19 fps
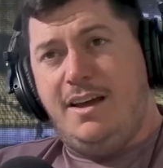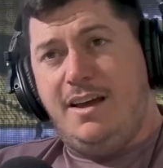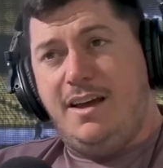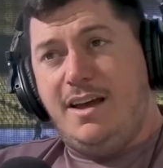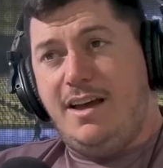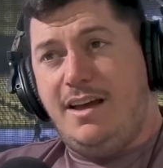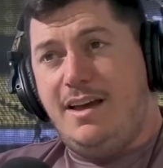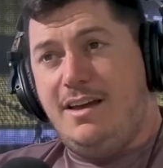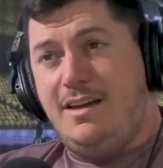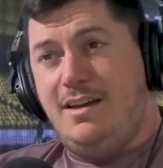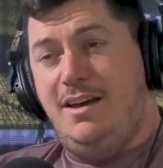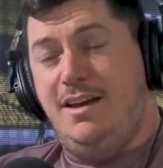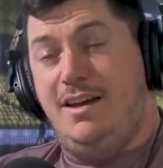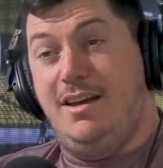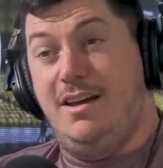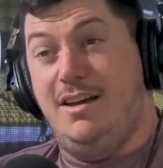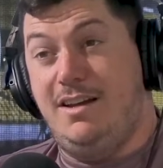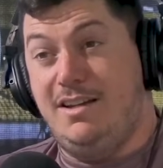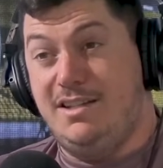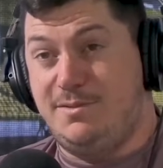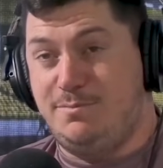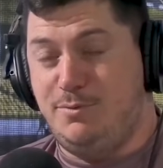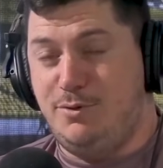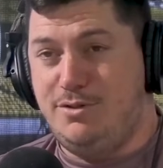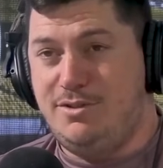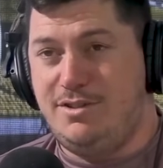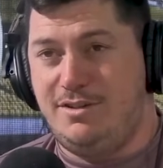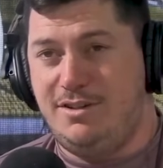I
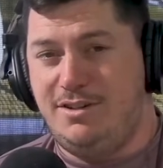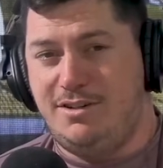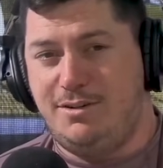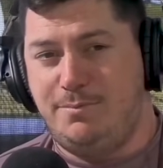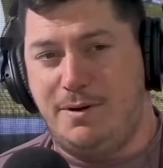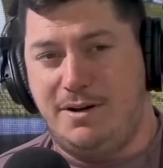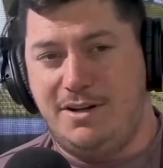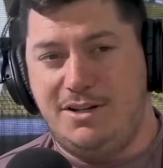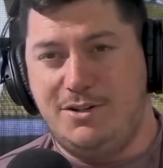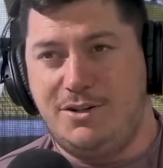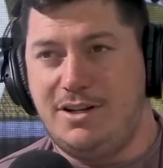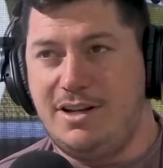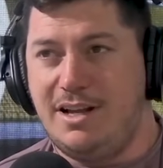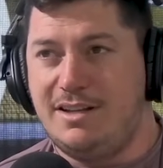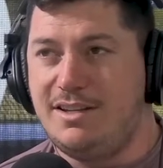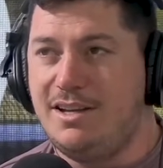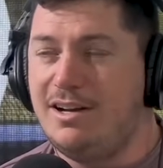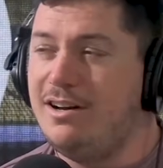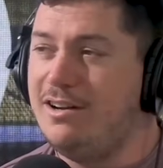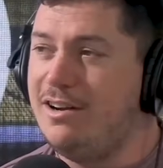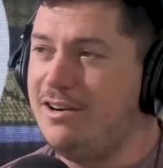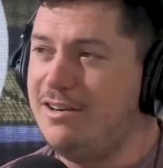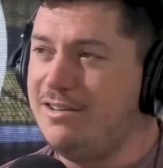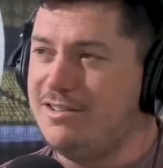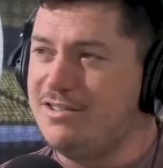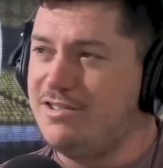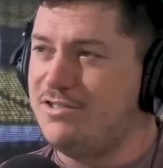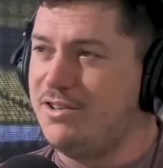suppose you're probably looking at the
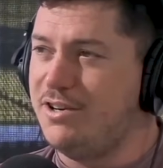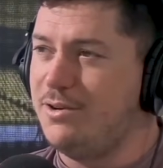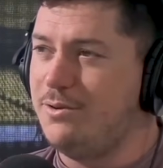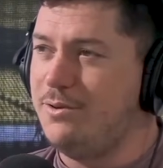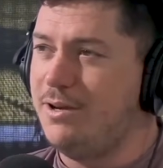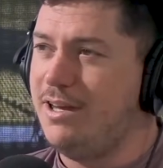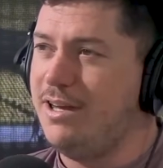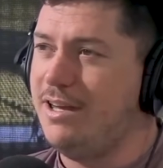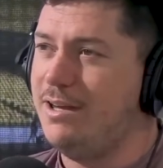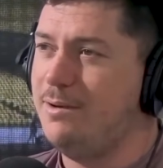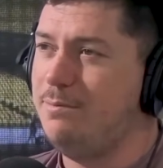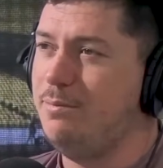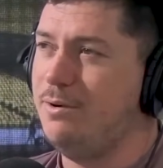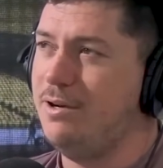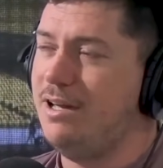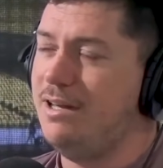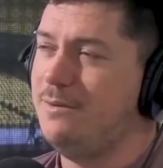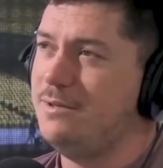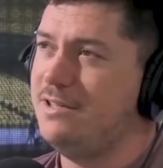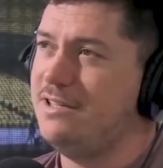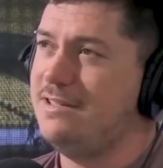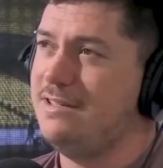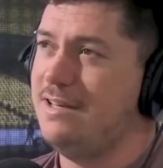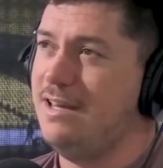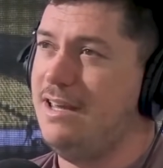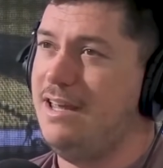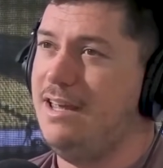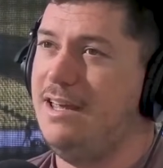All-Ireland straight away, but I would
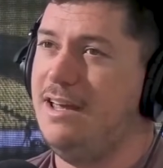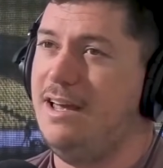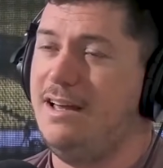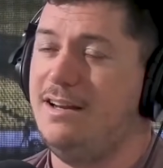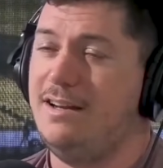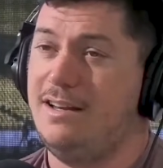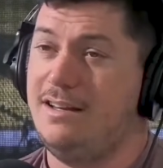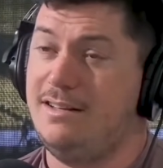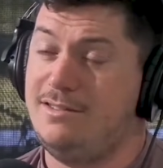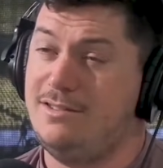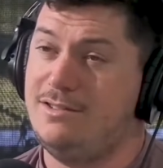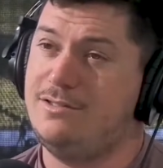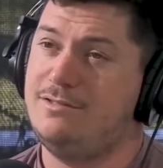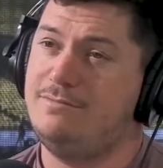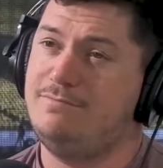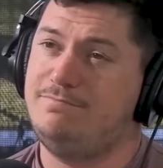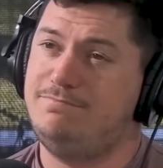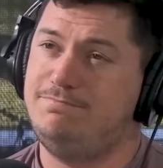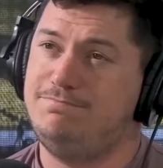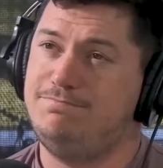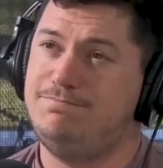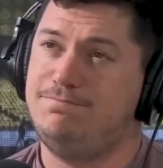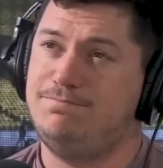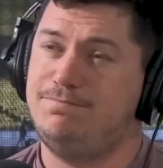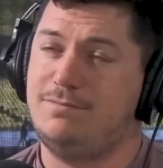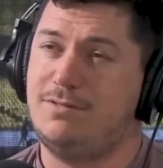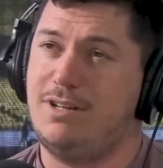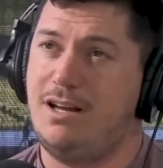say, and I
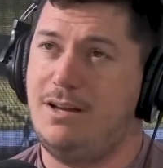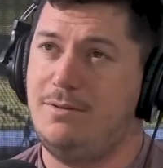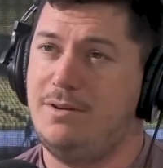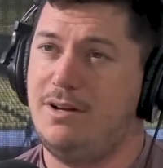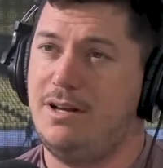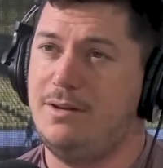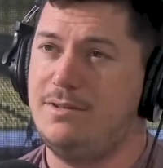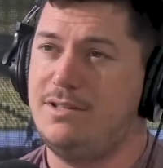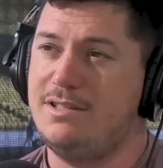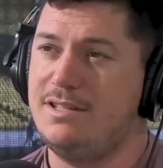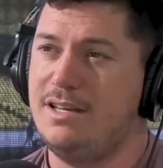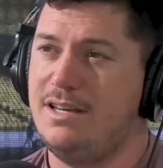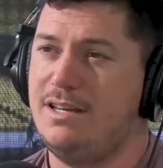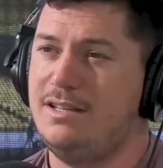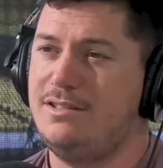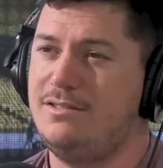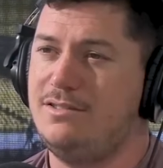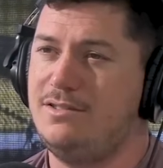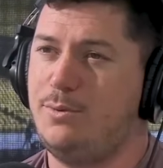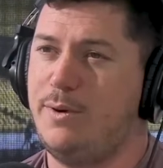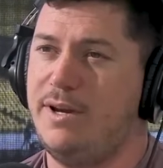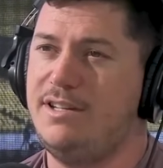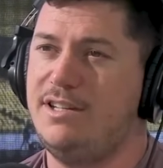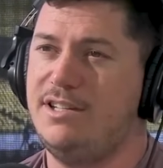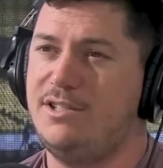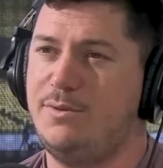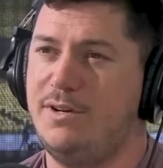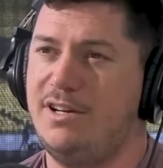would say
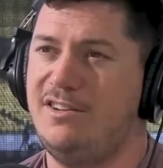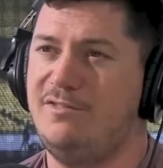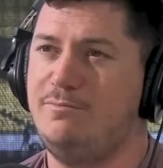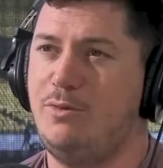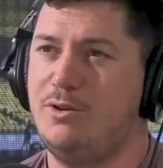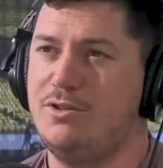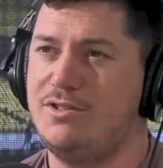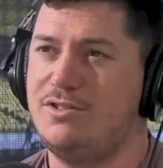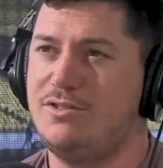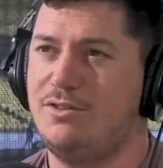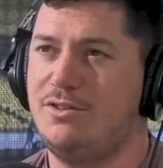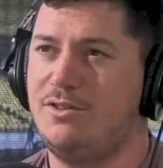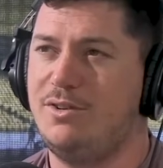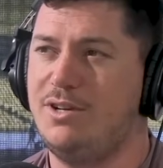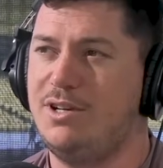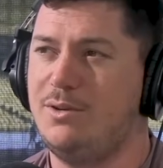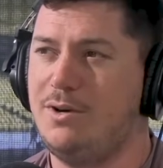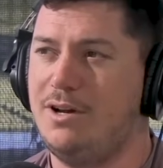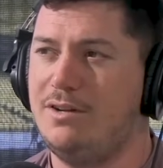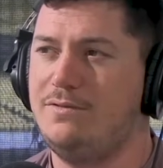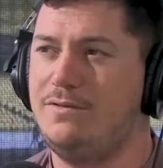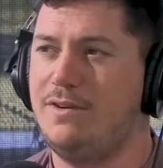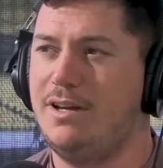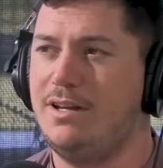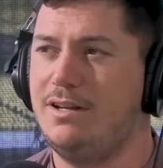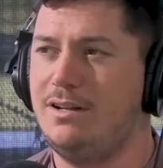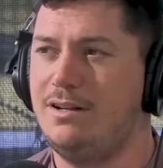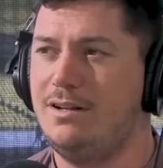2012 Munster Under-21
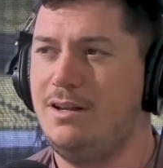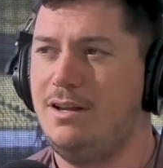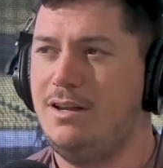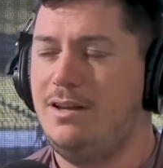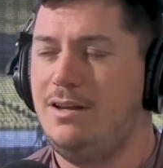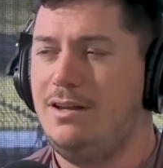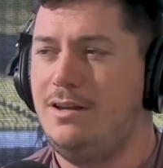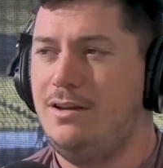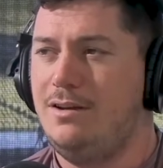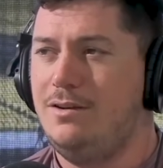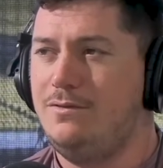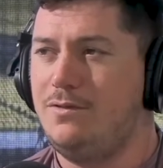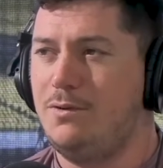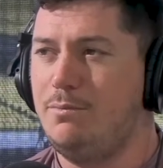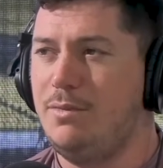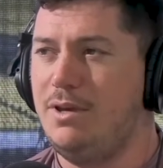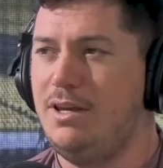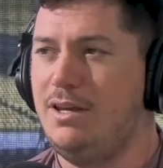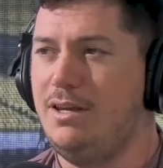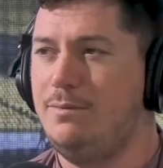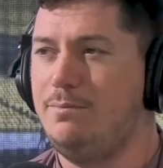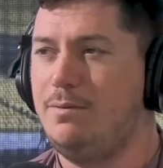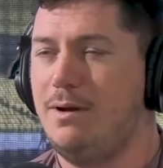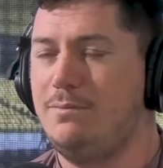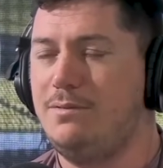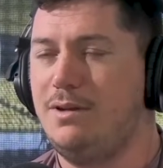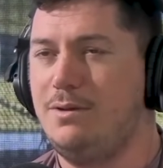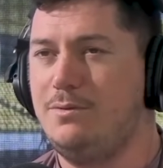final for me
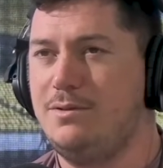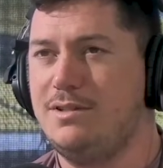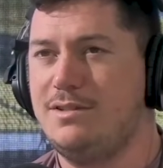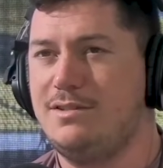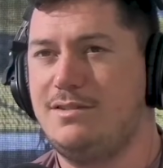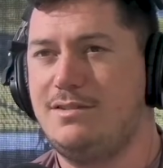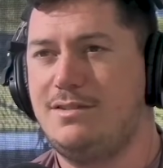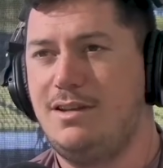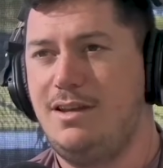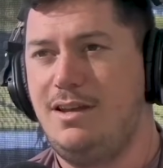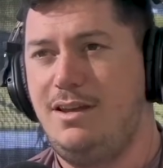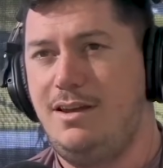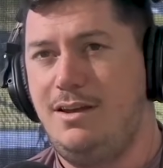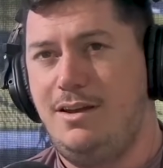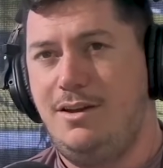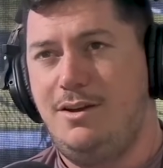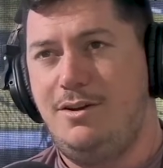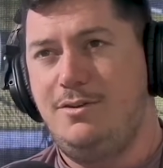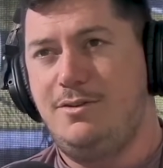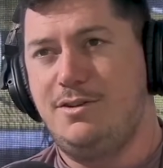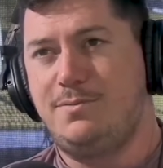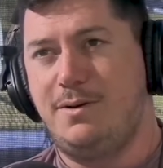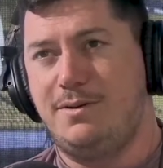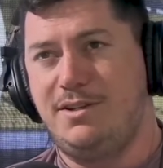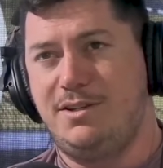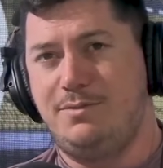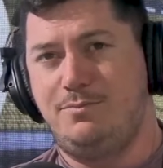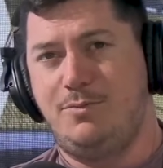probably was
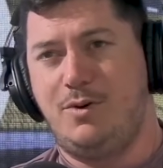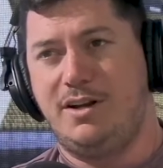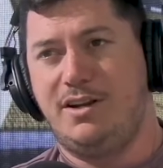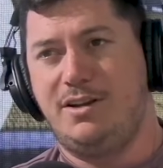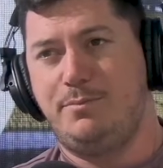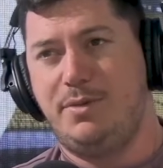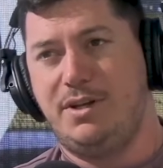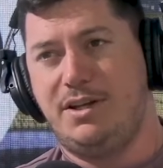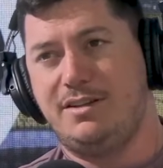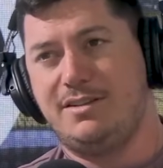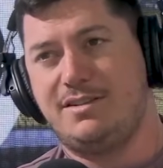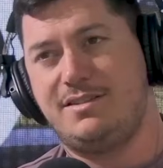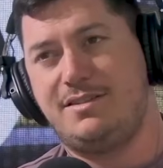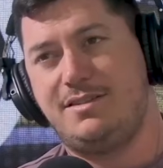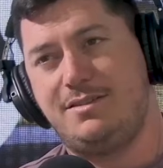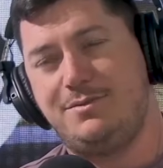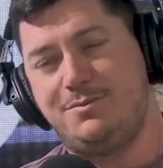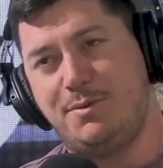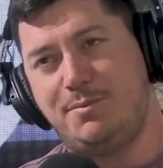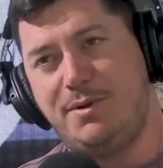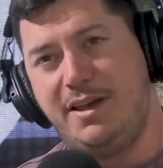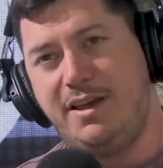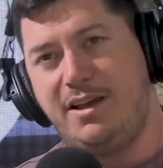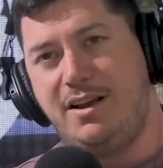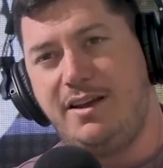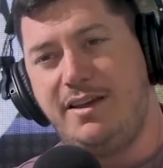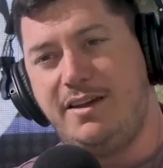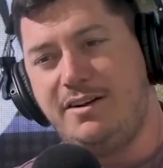probably one of the biggest. We played
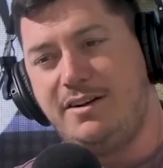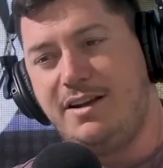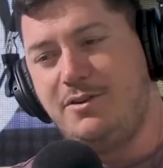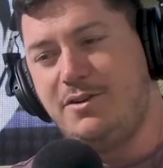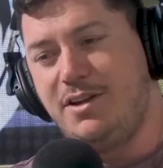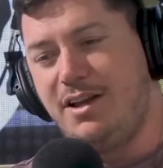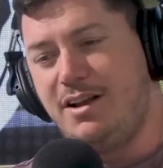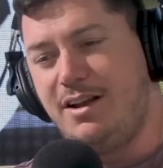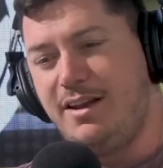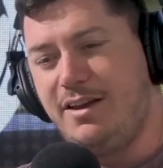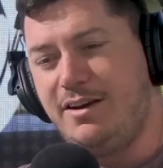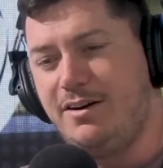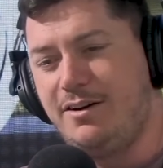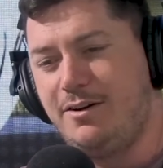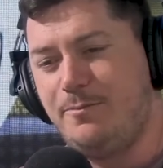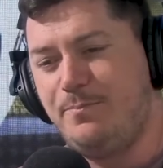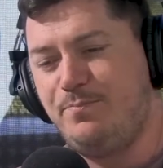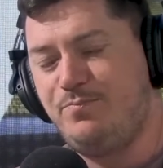Clare down in Clare,